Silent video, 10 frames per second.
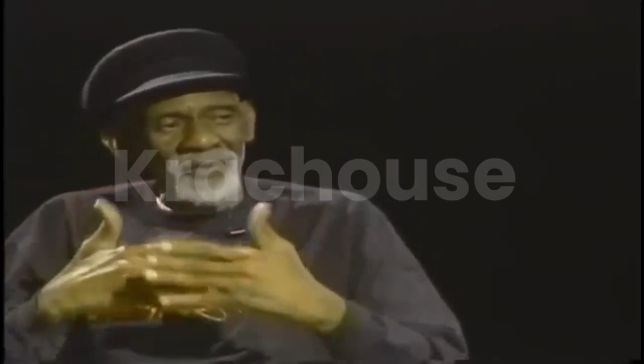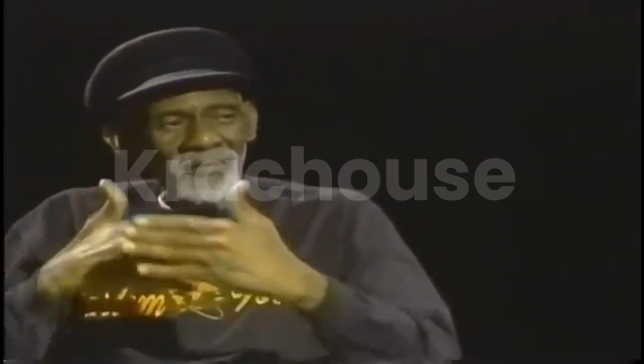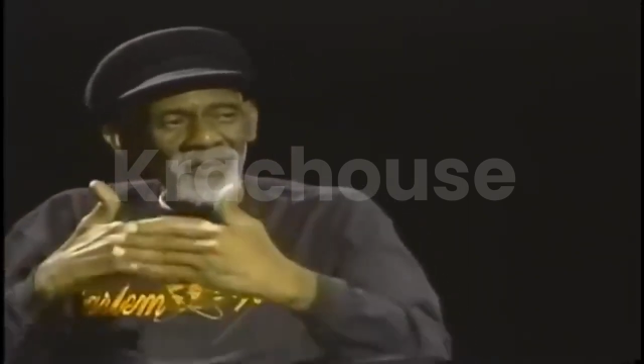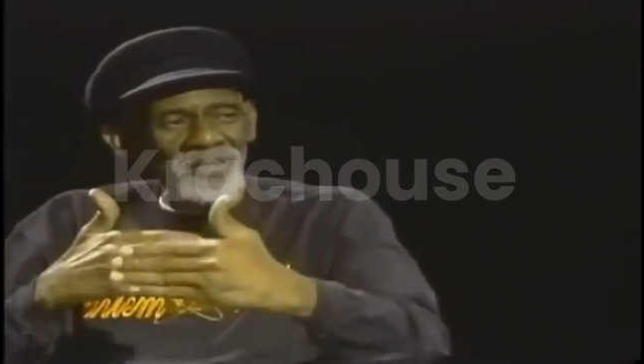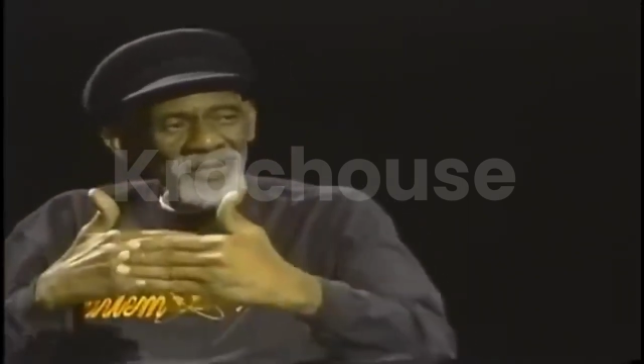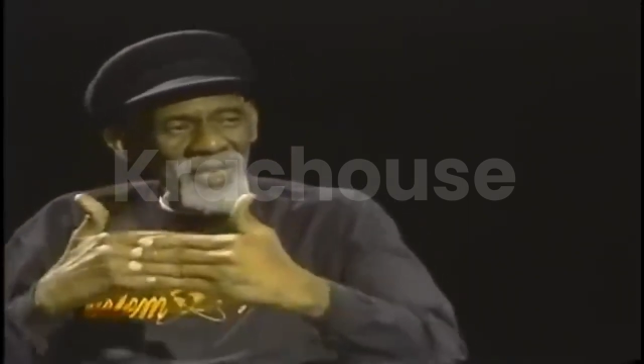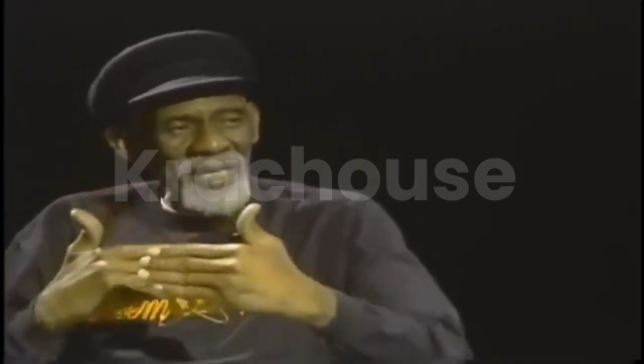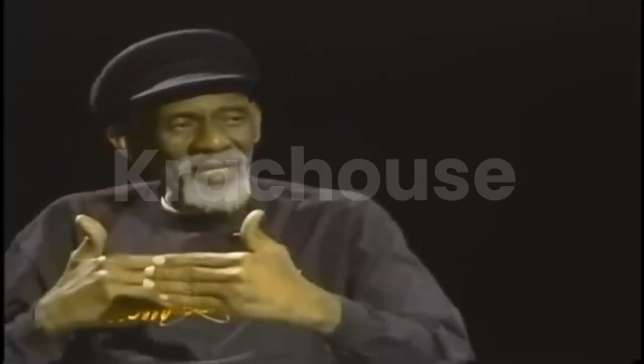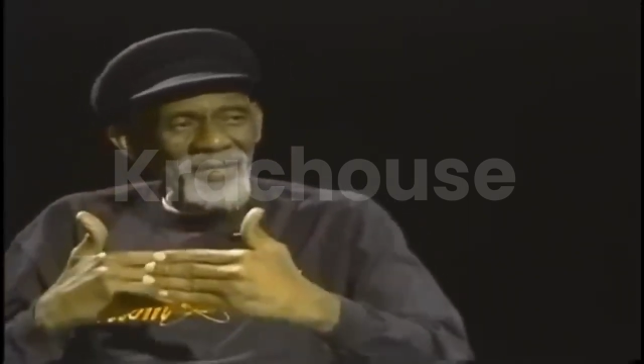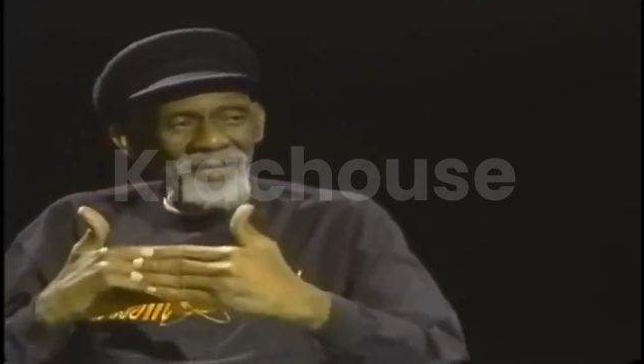from
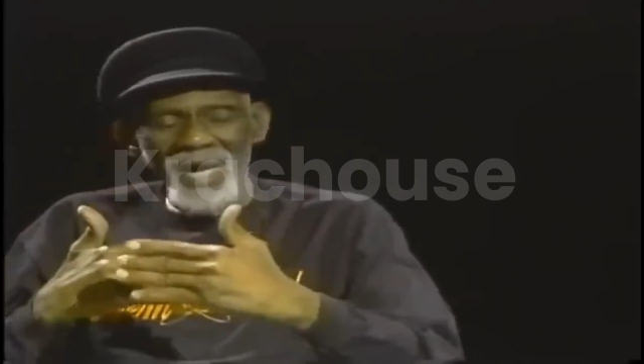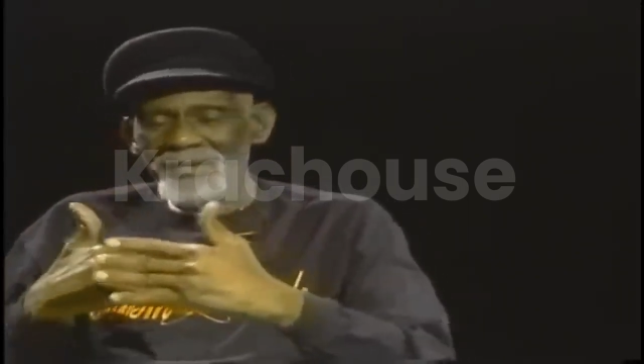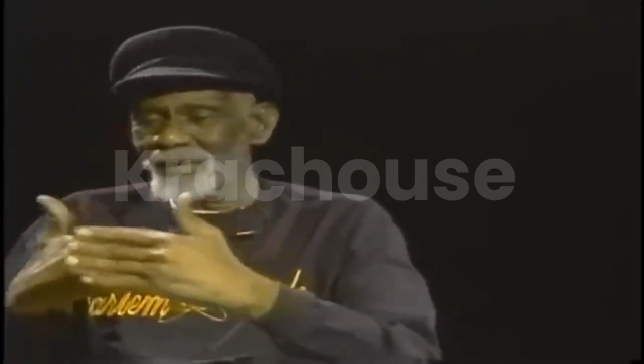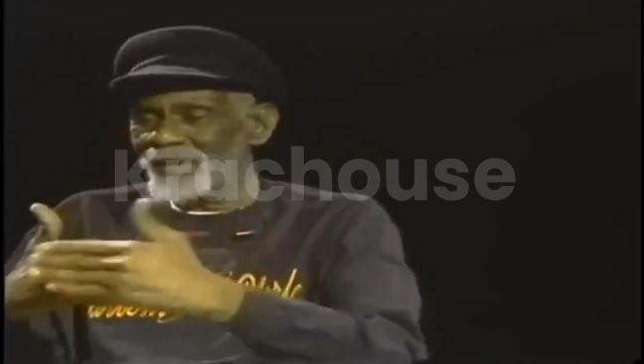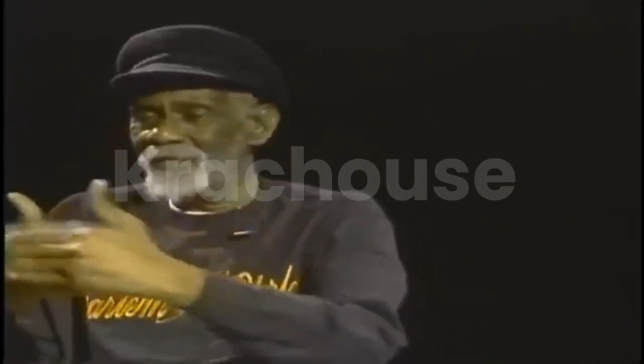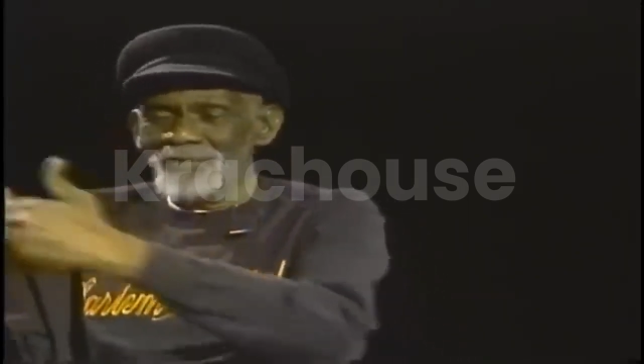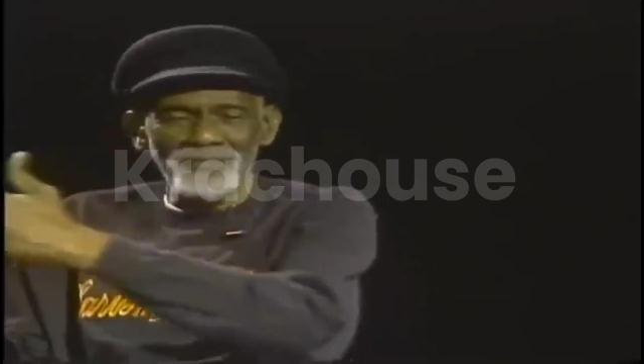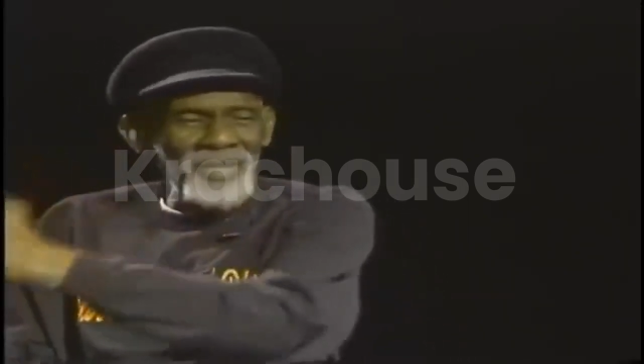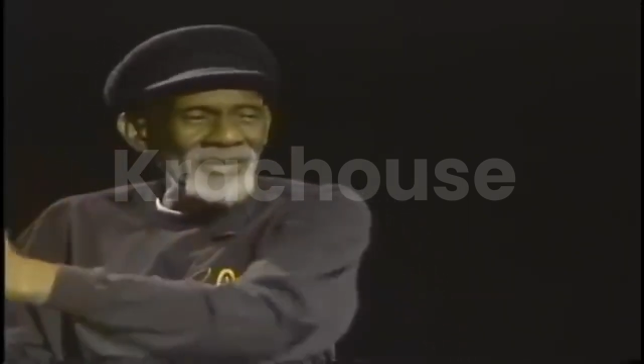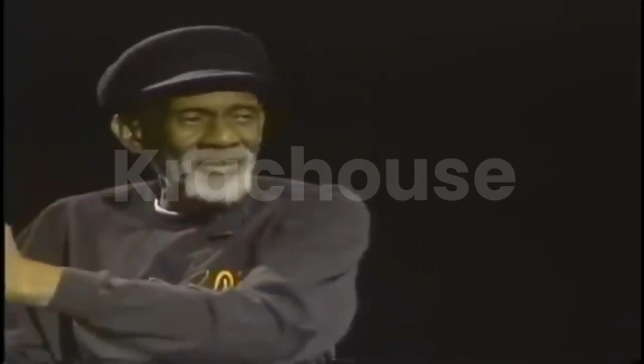motherland and
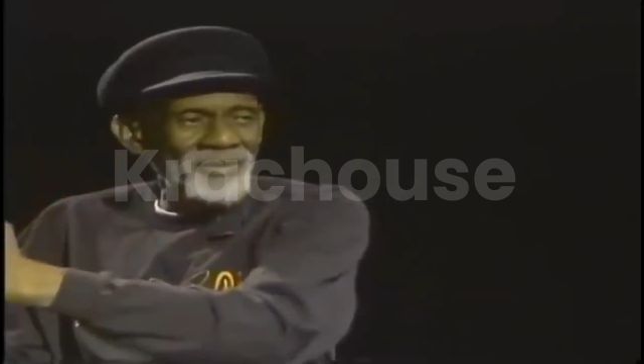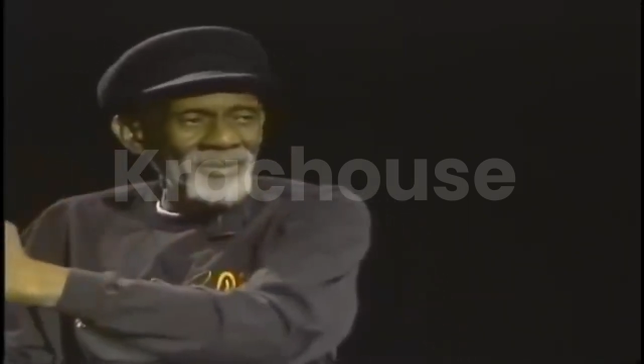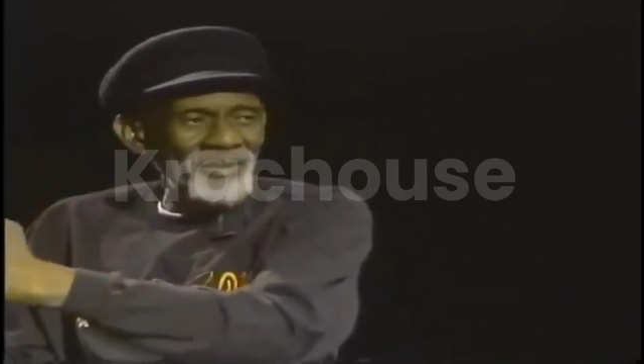given meat,